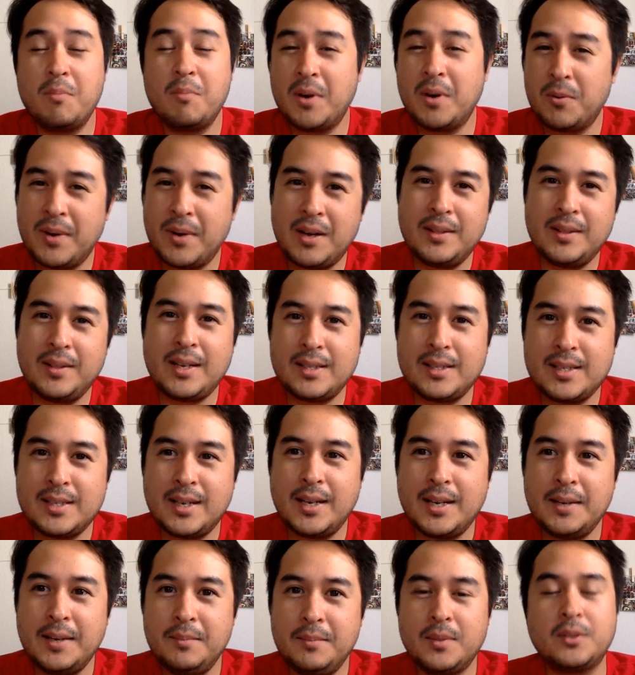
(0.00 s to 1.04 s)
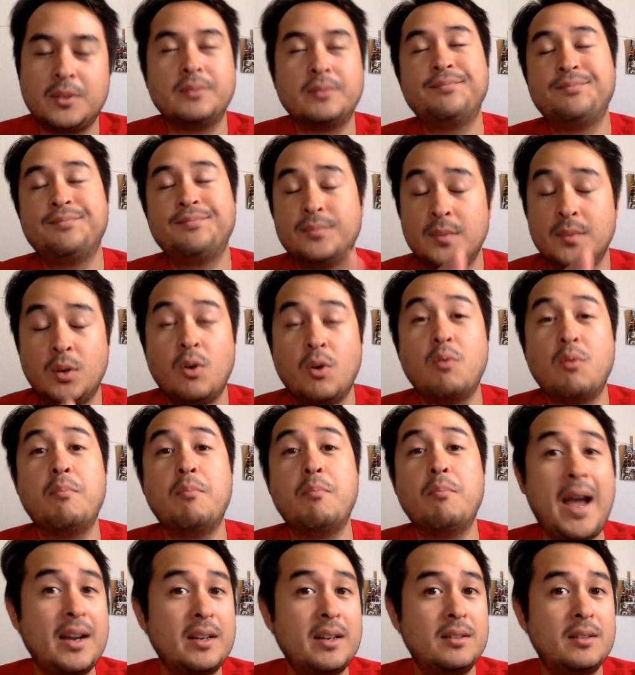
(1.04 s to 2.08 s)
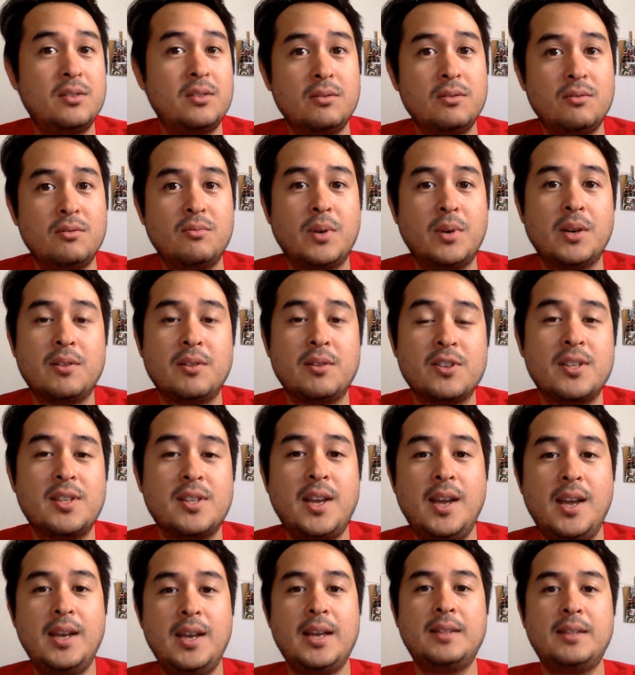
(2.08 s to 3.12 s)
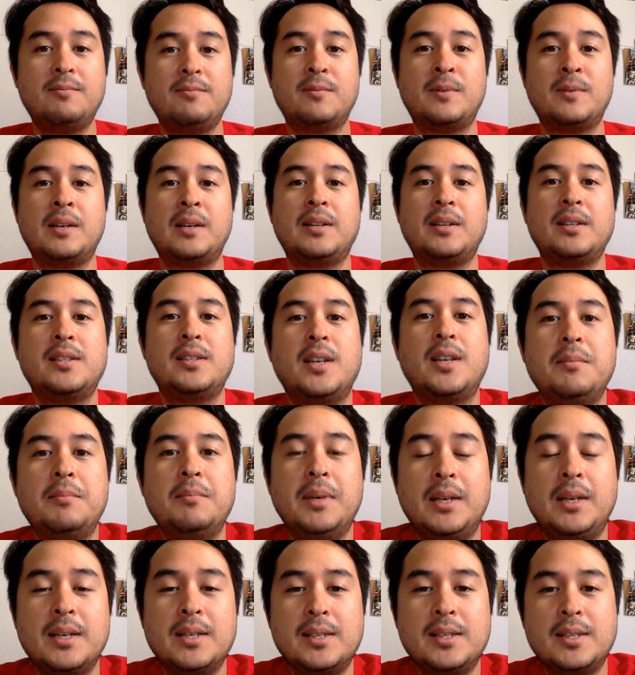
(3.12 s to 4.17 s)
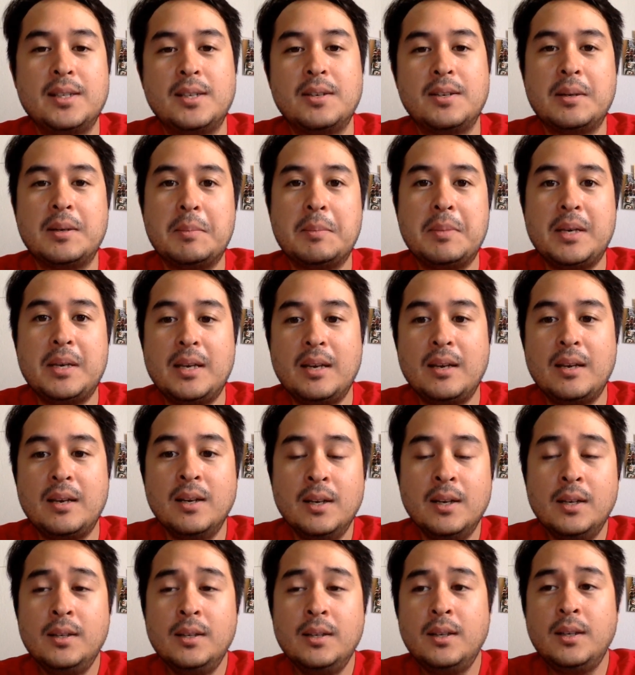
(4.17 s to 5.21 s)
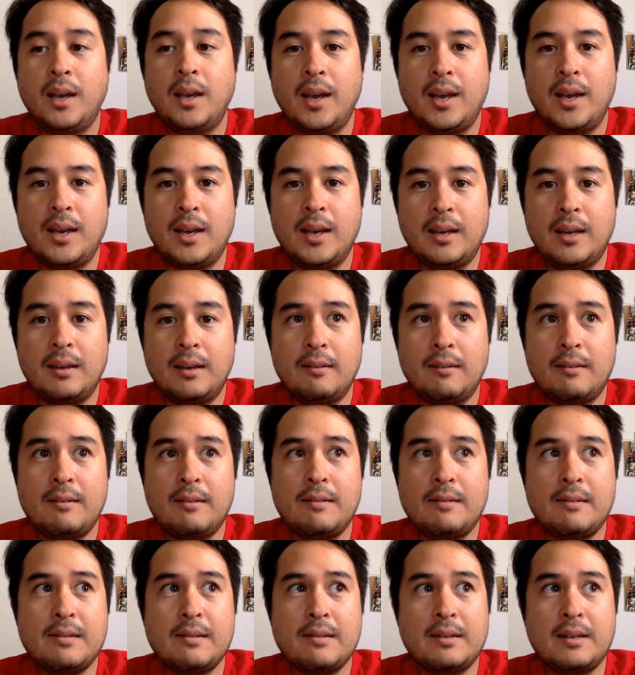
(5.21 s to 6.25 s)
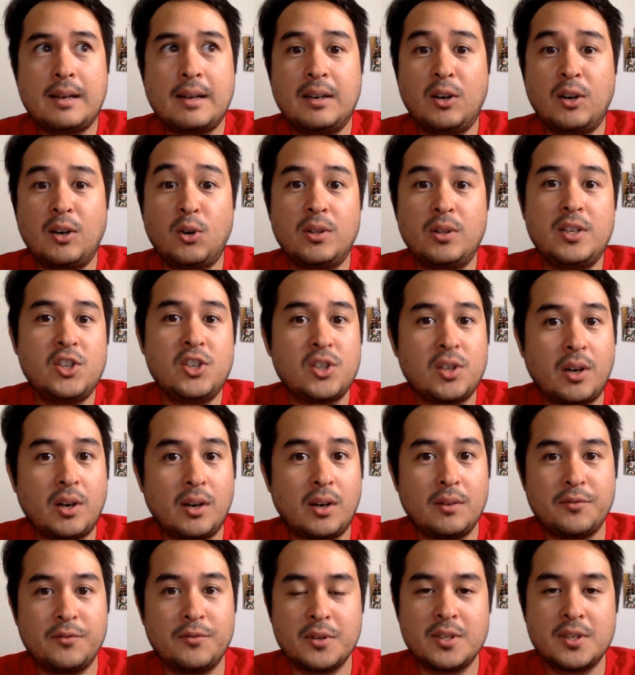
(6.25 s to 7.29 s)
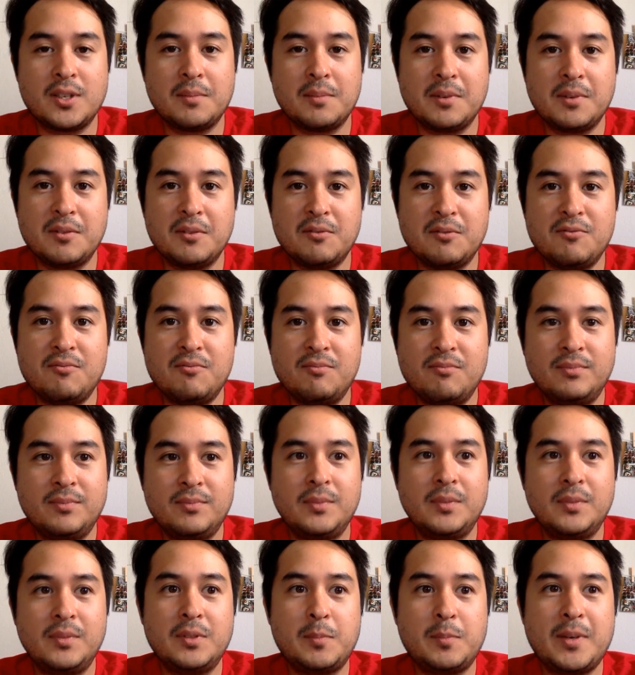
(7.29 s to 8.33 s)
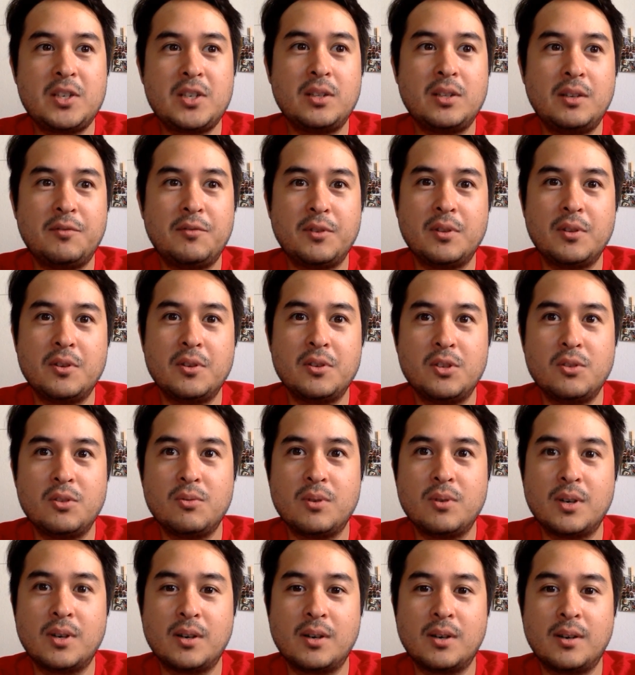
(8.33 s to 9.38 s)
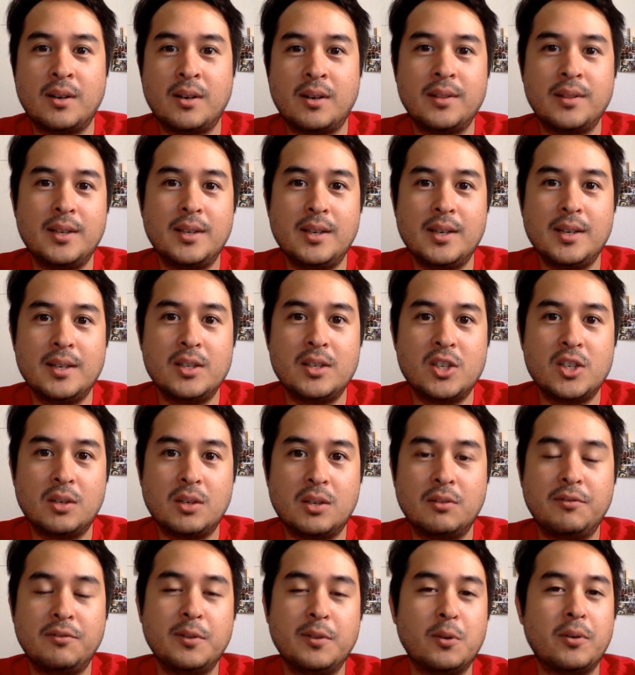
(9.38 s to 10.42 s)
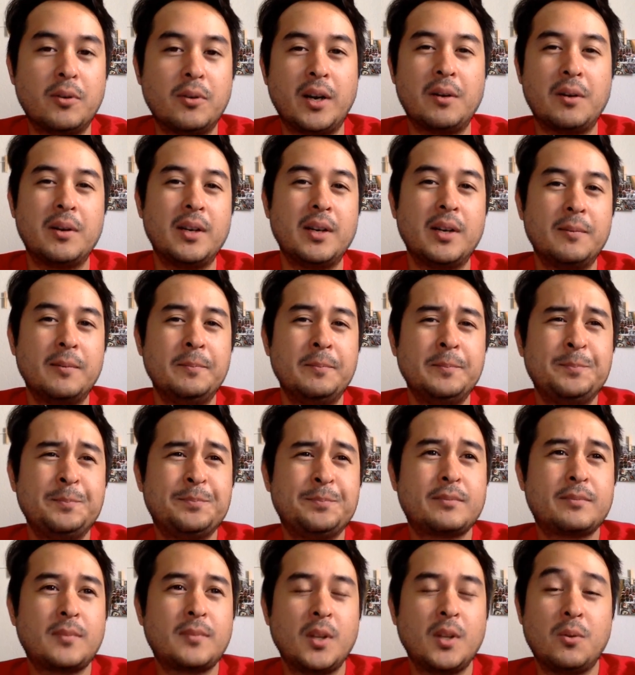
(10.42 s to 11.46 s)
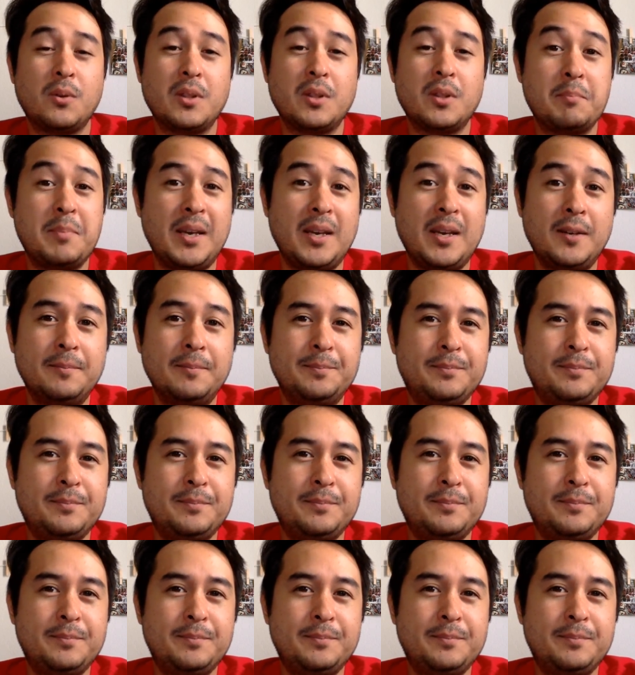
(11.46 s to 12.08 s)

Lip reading: around that time or go back to where they're staying at around that time because it's going to be a an early start for some of you, especially for those who are on the general floor area or the pit,